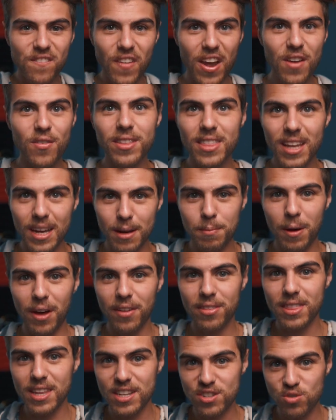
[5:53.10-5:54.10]
favorite thing
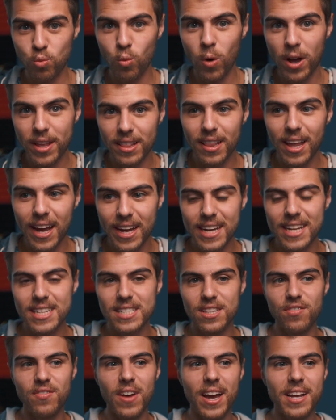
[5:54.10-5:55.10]
about this one light
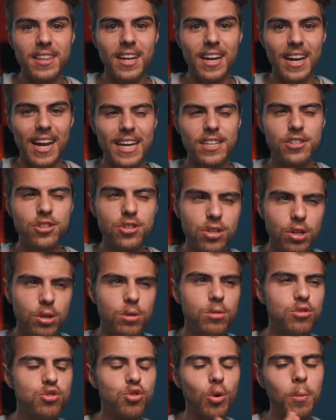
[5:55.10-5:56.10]
is the fact that it has
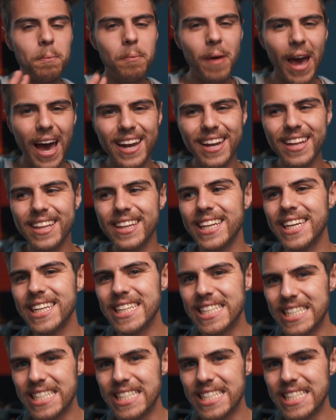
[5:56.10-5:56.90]
two dramatically